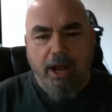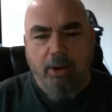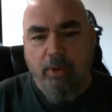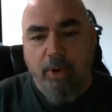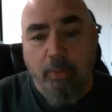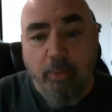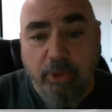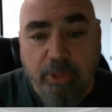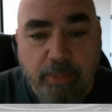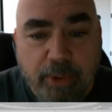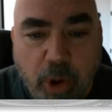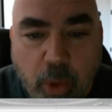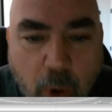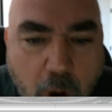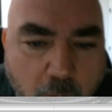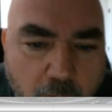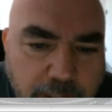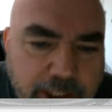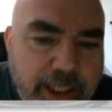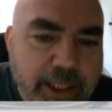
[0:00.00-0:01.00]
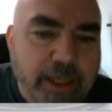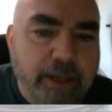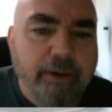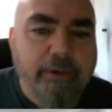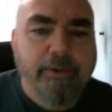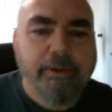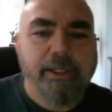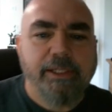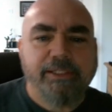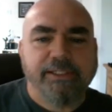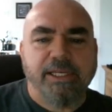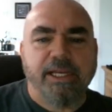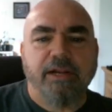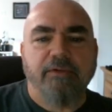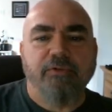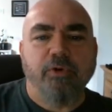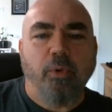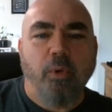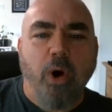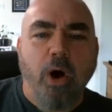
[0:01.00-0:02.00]
I went with Milwaukee instead
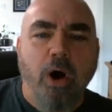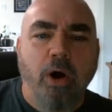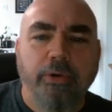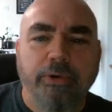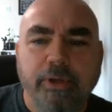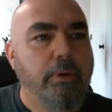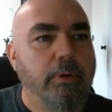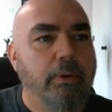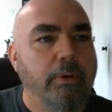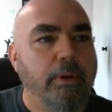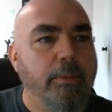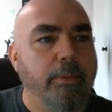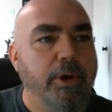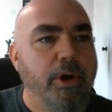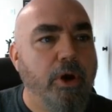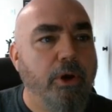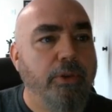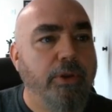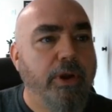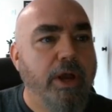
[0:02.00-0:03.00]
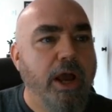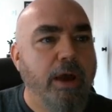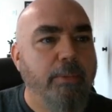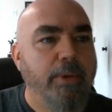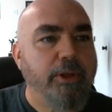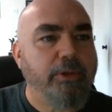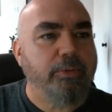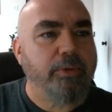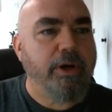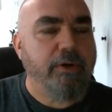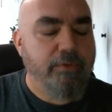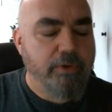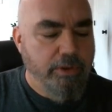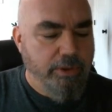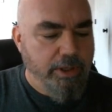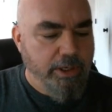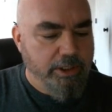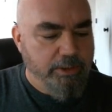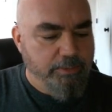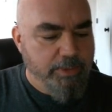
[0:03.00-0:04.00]
of DeWalt. Let me know in the comments whatever you
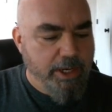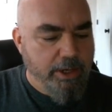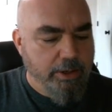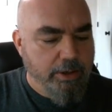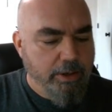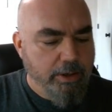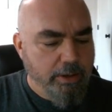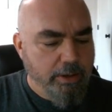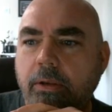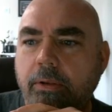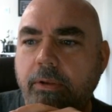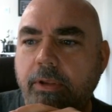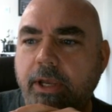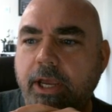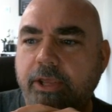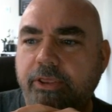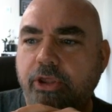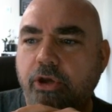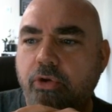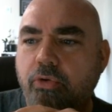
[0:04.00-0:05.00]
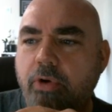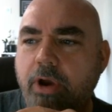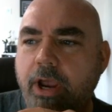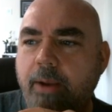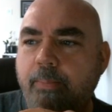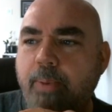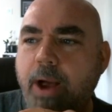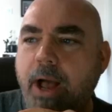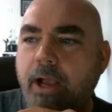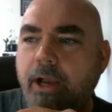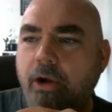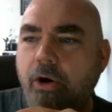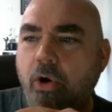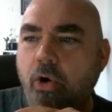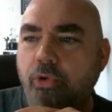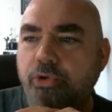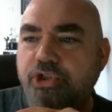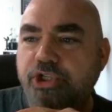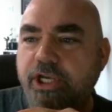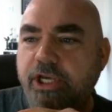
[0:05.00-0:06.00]
think is better. They got the Craig pocket
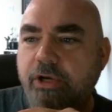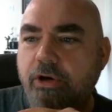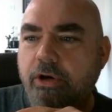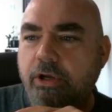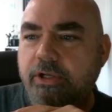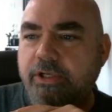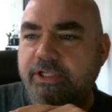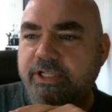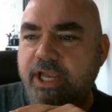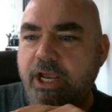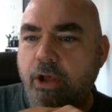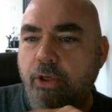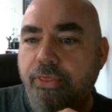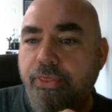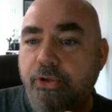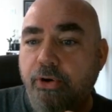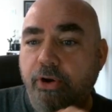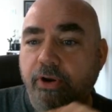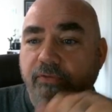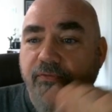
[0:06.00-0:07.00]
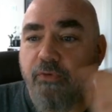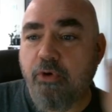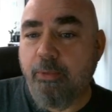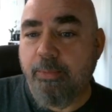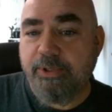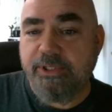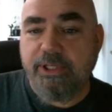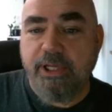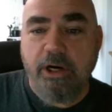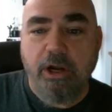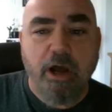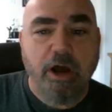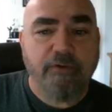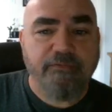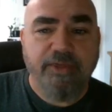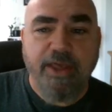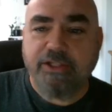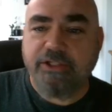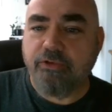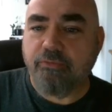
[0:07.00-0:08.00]
hole jig on sale, 34%
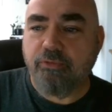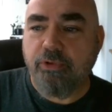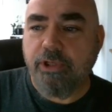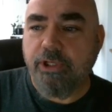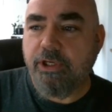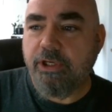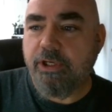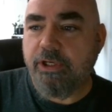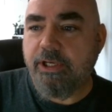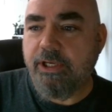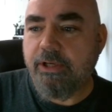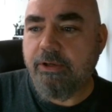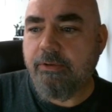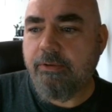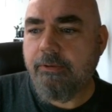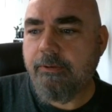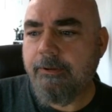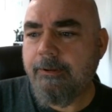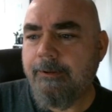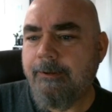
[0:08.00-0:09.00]
off. That's a really good deal.